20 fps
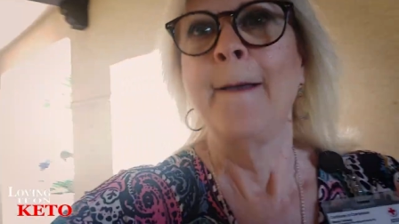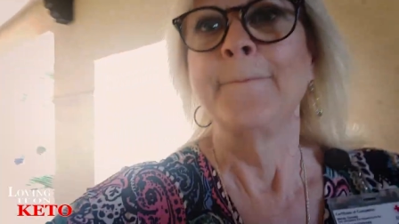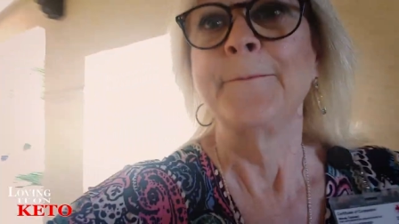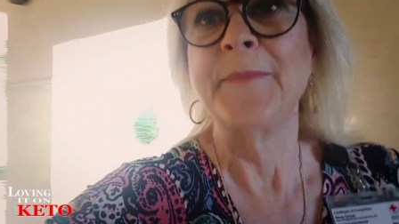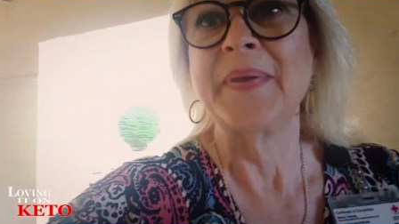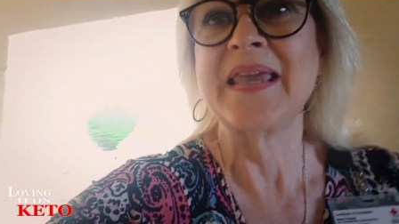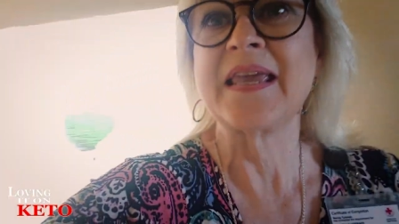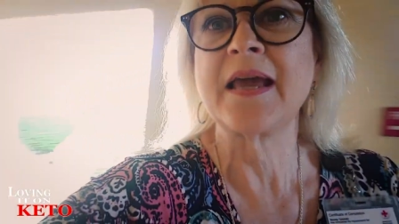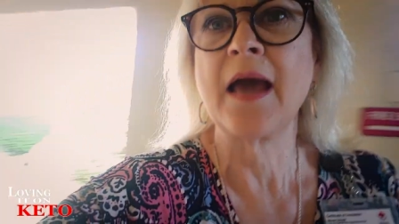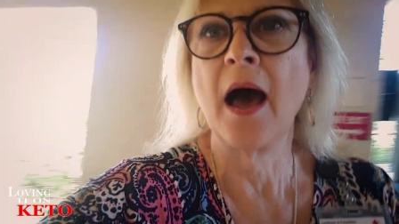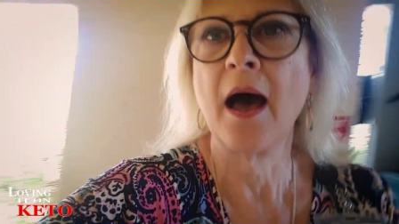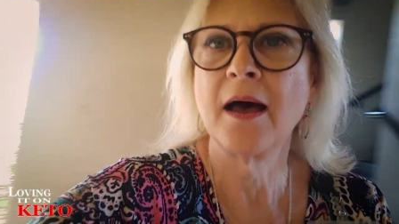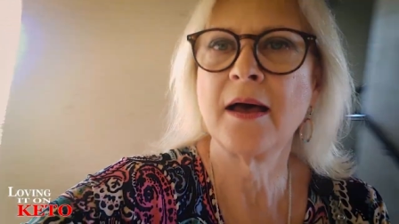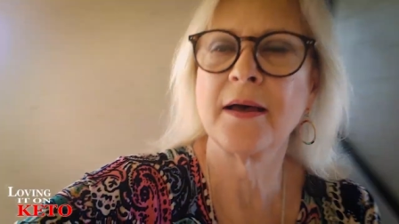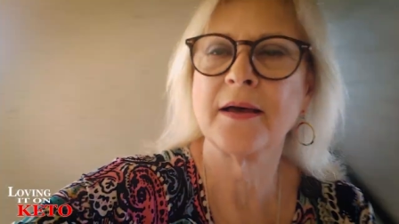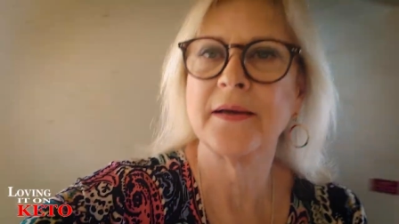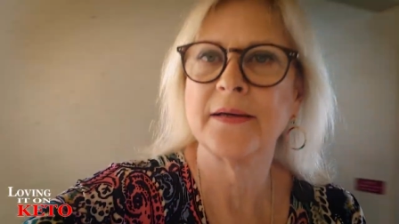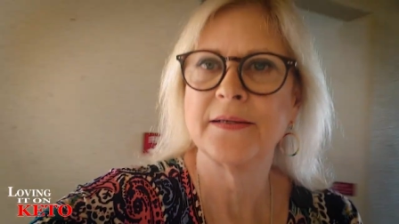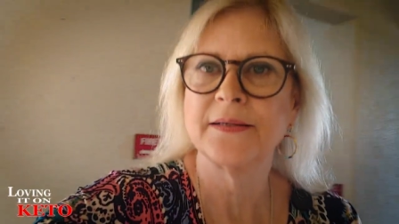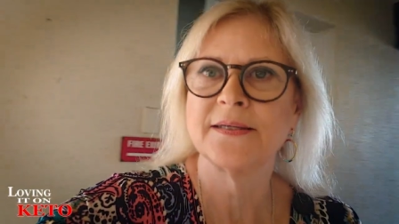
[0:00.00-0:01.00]

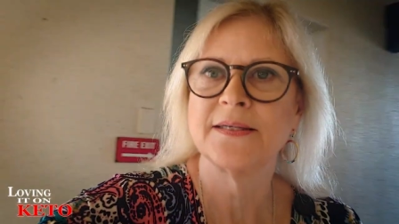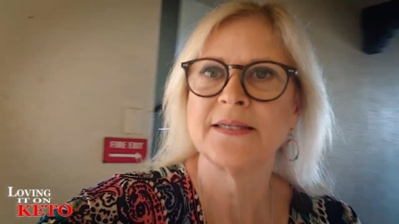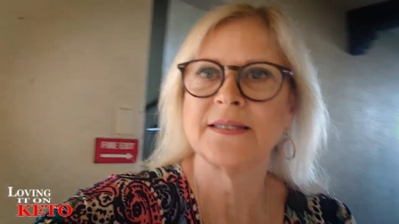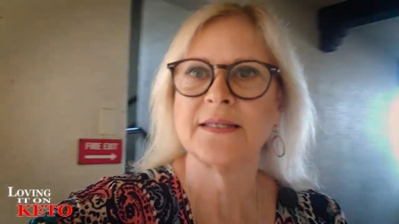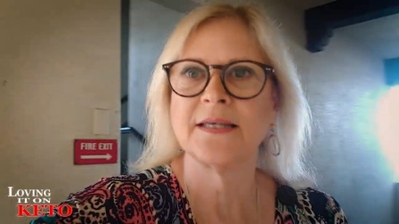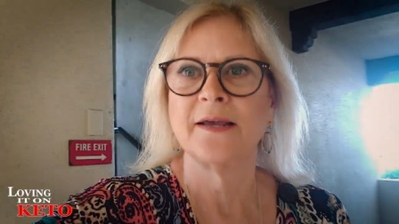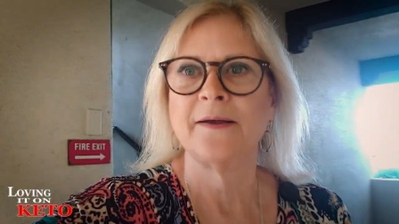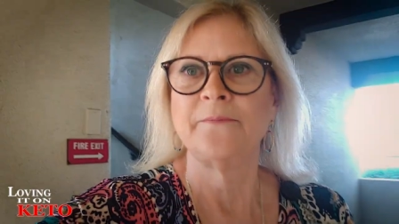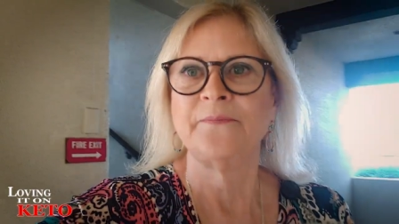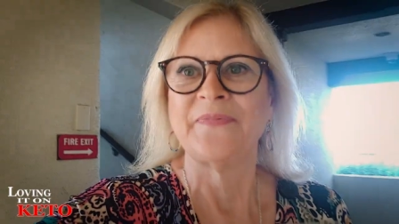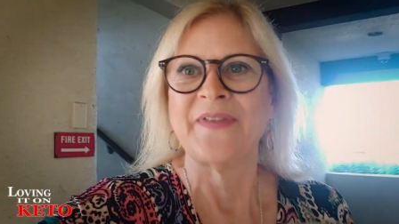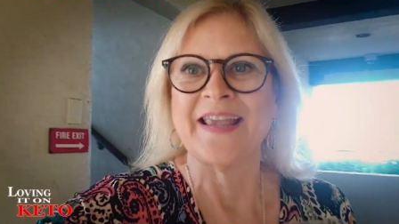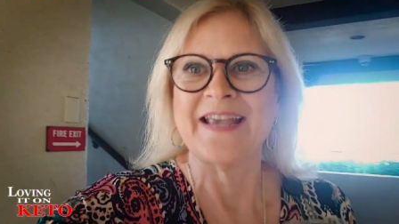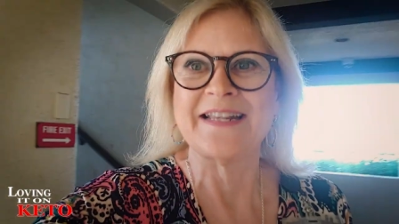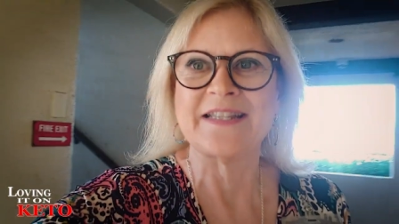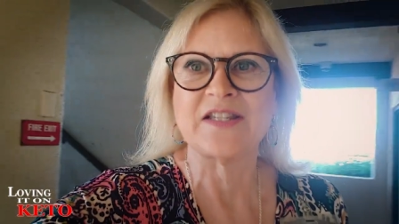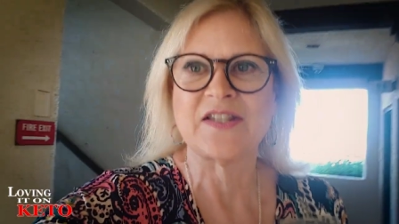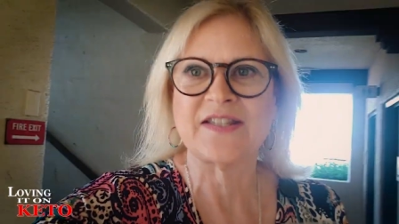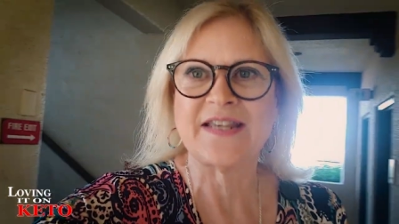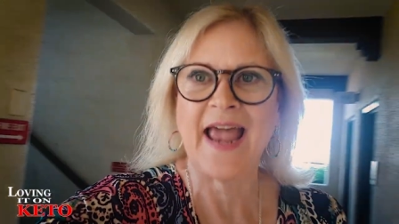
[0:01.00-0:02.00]
because
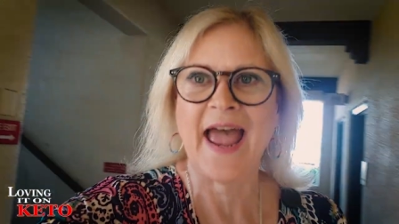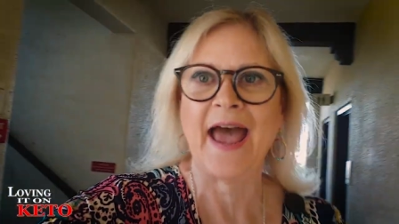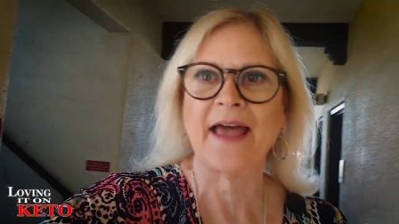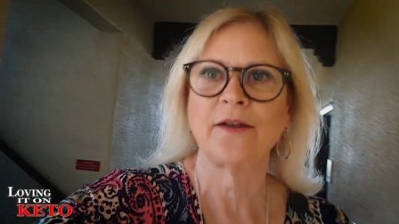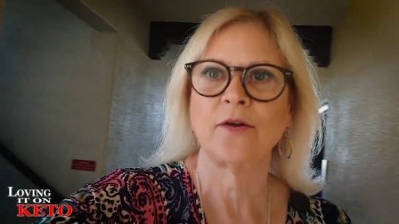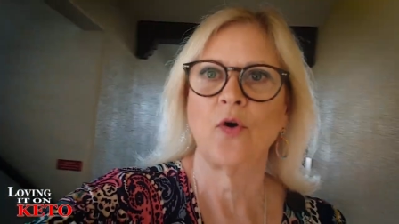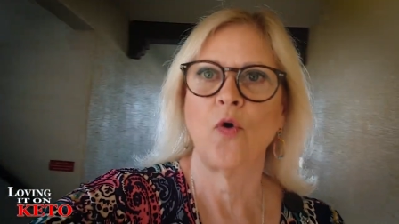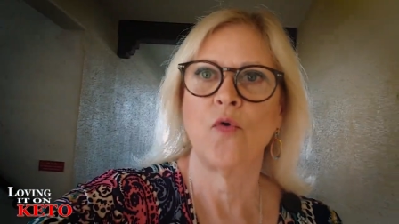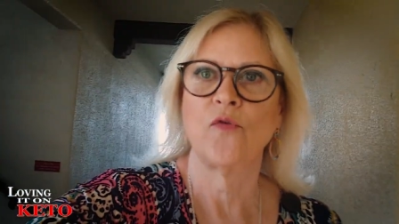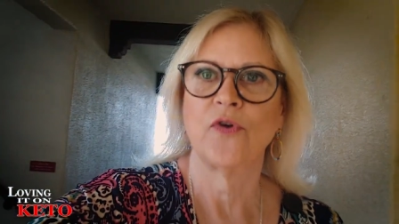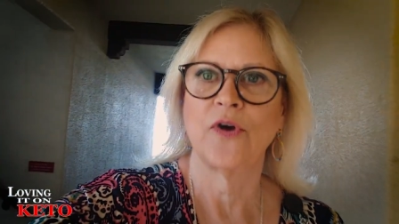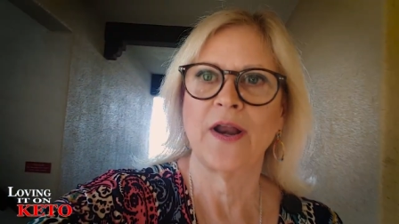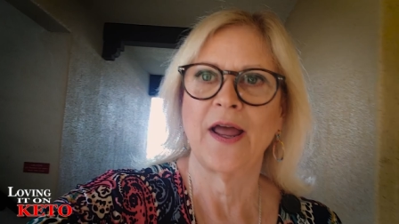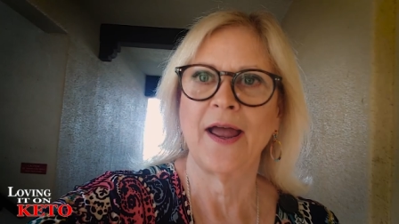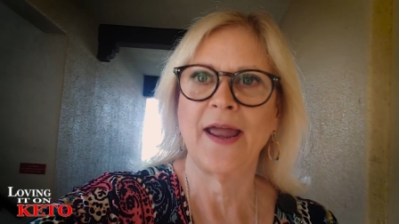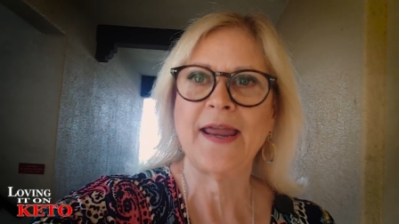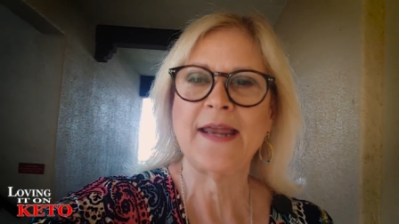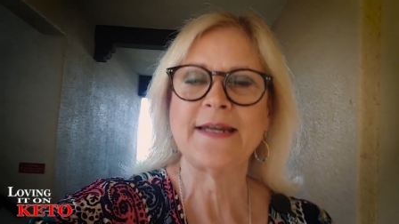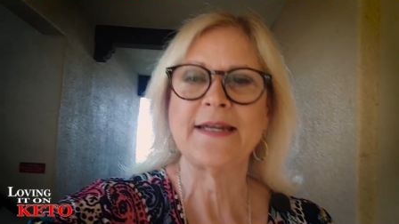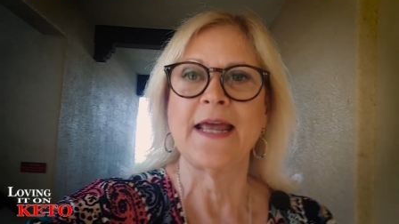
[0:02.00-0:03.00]
it sat
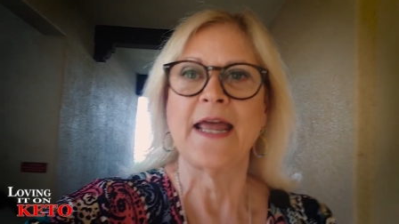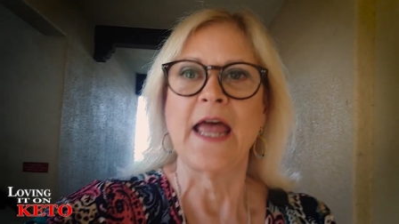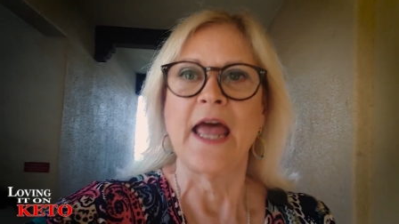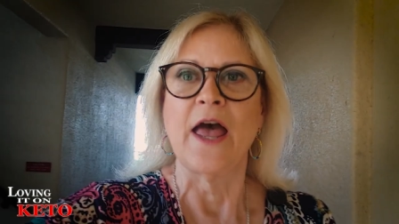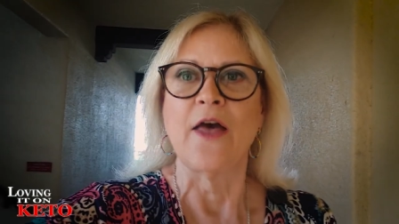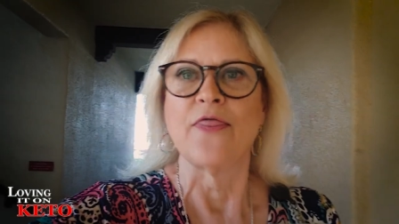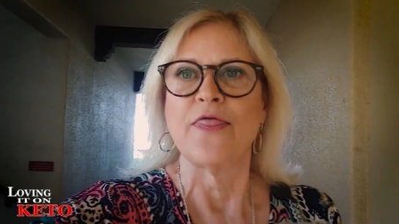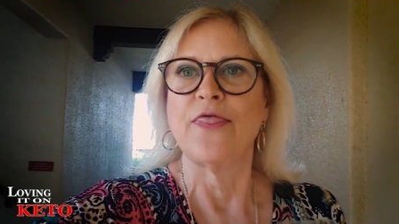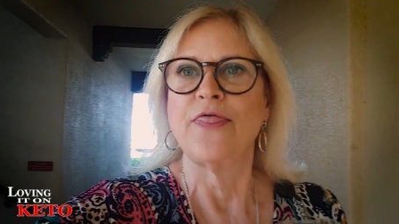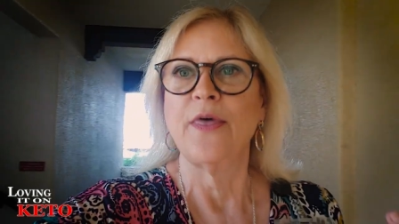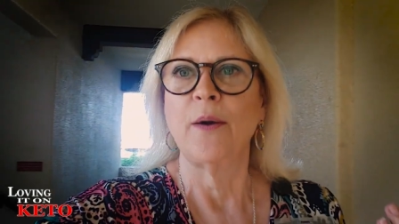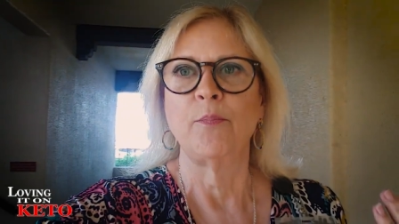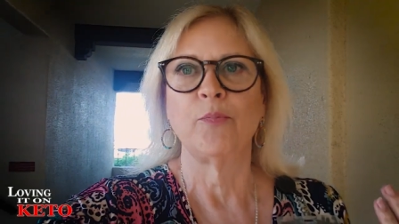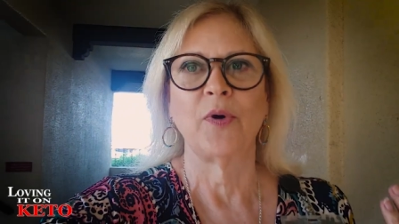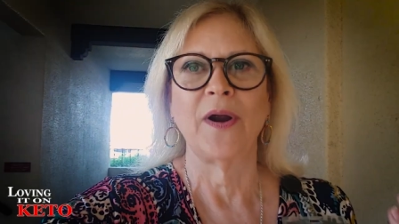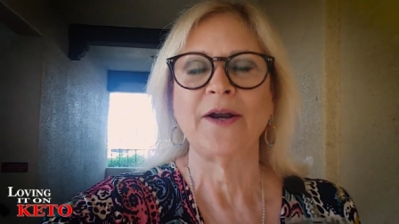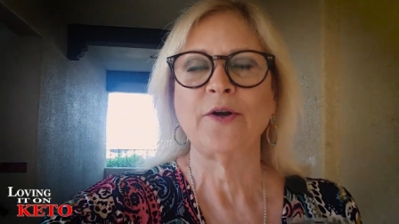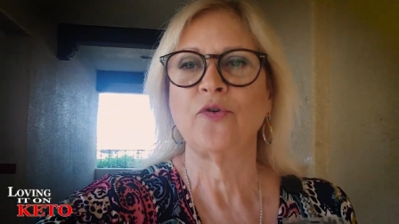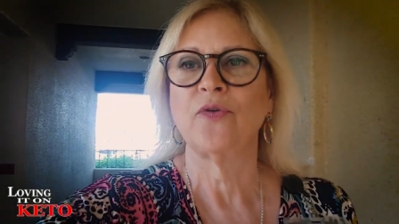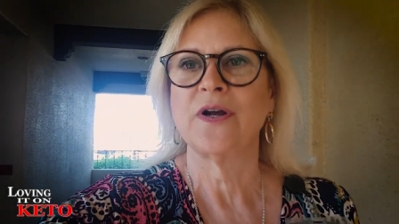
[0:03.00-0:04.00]
overnight, the
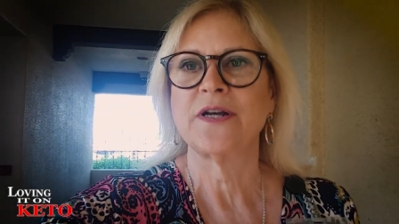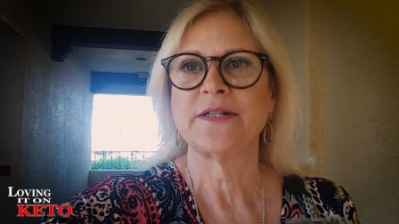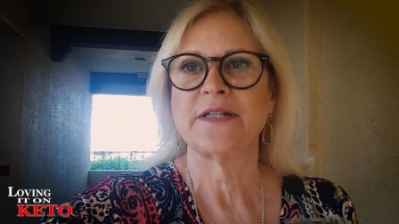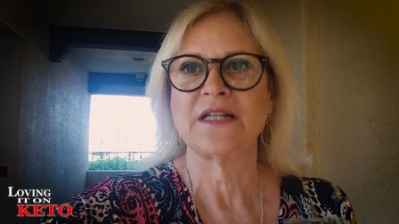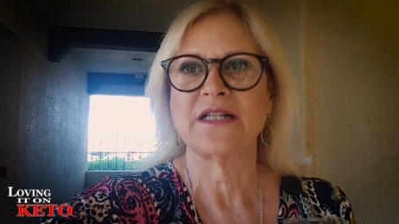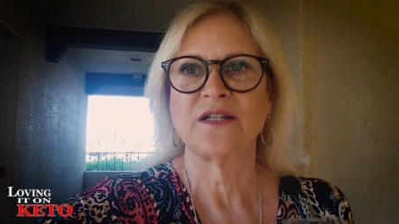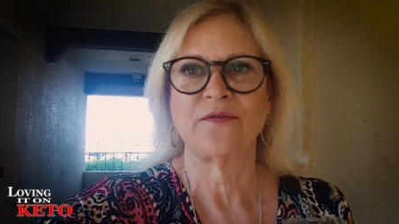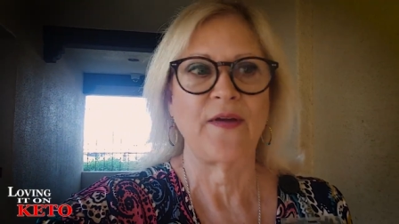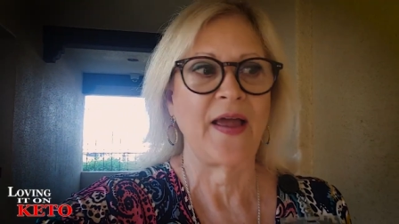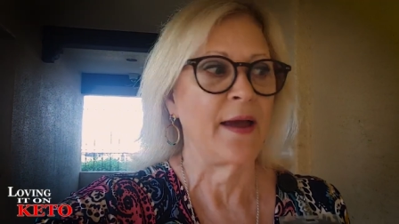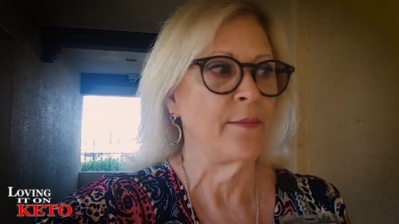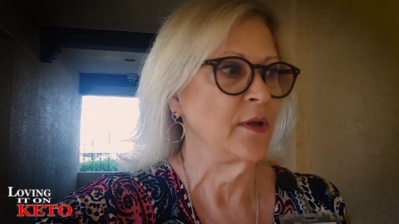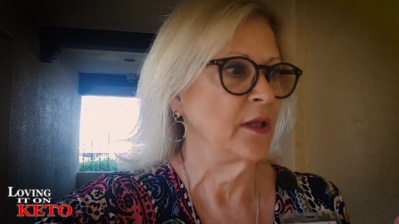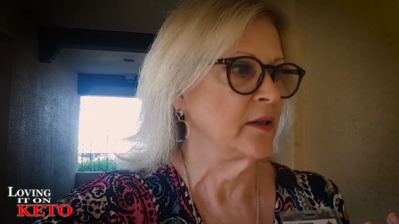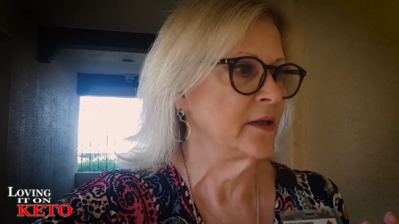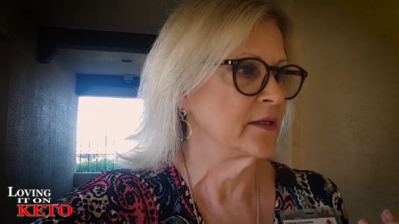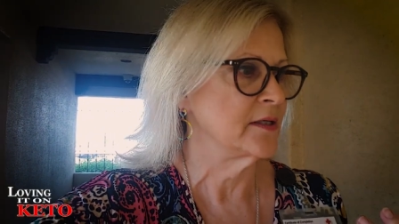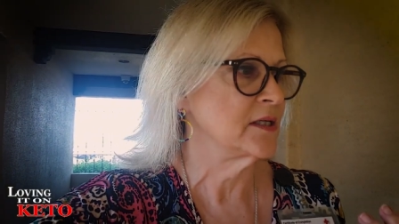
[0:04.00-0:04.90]
bread crust is fabulous.